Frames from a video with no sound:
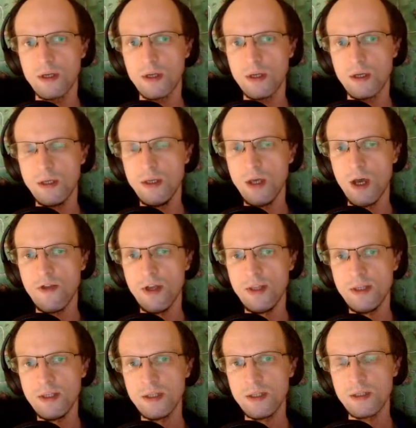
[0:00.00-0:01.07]
Yeah,
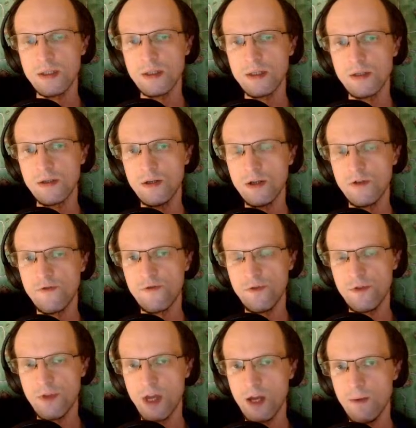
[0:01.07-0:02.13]
that's good for
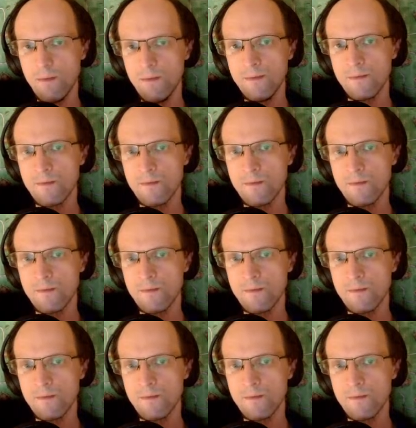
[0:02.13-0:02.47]
them.